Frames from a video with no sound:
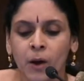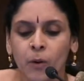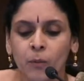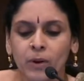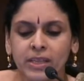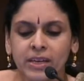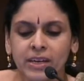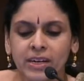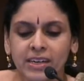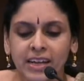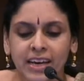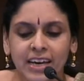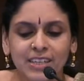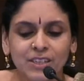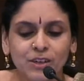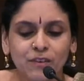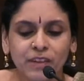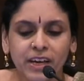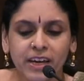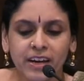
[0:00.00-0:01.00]
Within
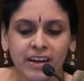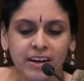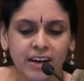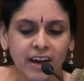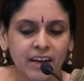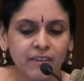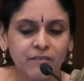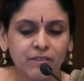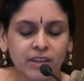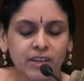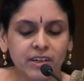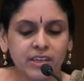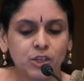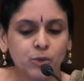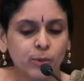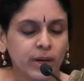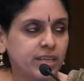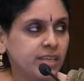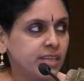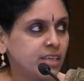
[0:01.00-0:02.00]
days of their arrival in
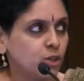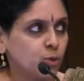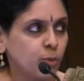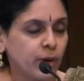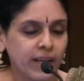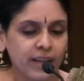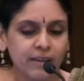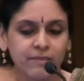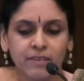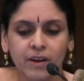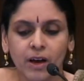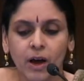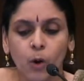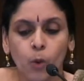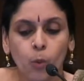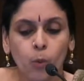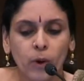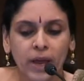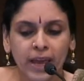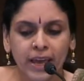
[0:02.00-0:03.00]
2012,
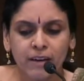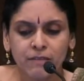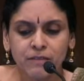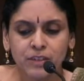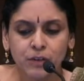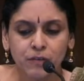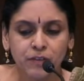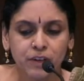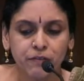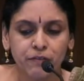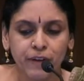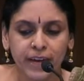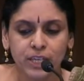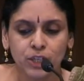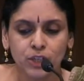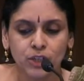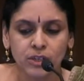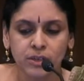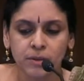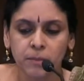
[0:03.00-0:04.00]
waves of
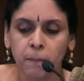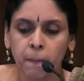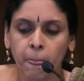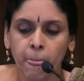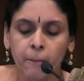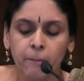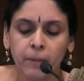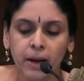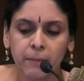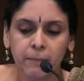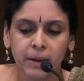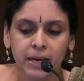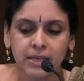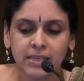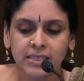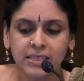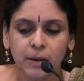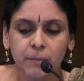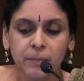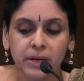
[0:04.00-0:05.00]
defection by
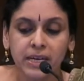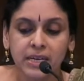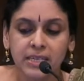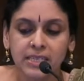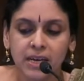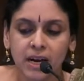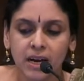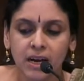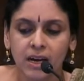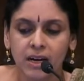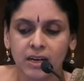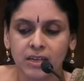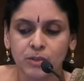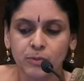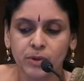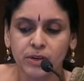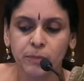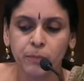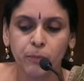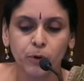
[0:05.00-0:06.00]
Mahila Samakhya
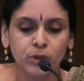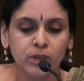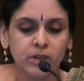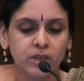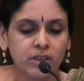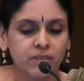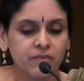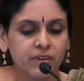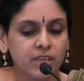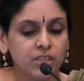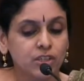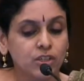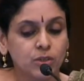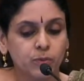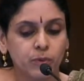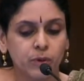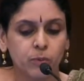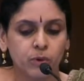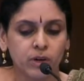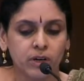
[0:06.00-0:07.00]
Sanghas were reported in the
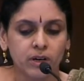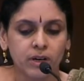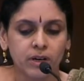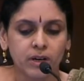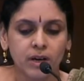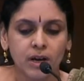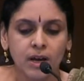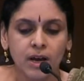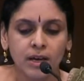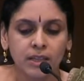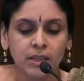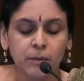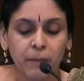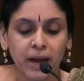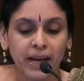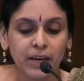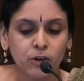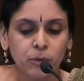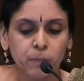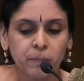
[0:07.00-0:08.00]
villages we work. The
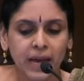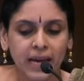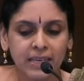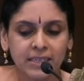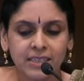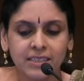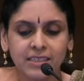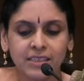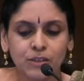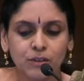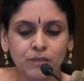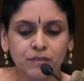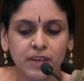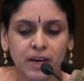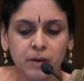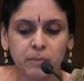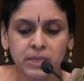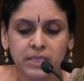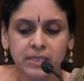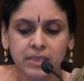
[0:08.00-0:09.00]
micro practices of
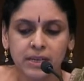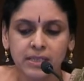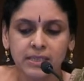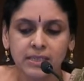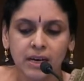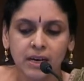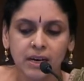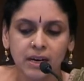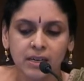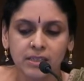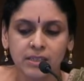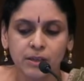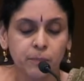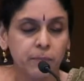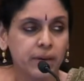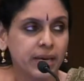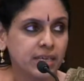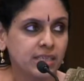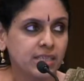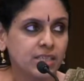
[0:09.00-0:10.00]
Dharmasthala Sanghas are
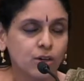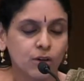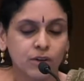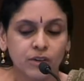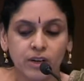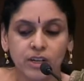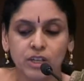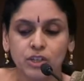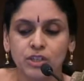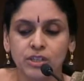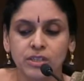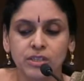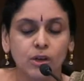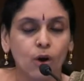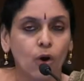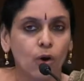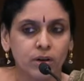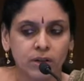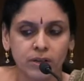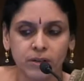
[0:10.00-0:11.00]
based on religious
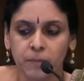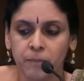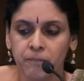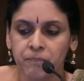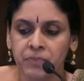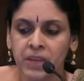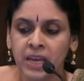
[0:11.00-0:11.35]
order.